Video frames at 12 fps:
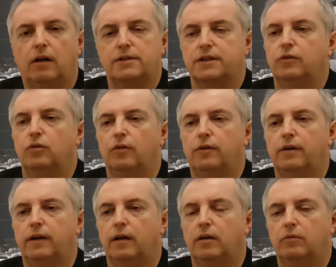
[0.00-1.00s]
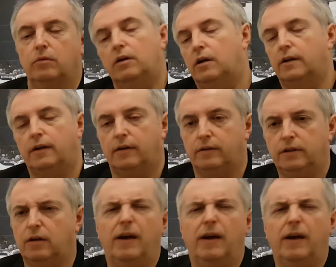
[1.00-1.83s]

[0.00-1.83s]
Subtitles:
ask an author and I go, well, you know,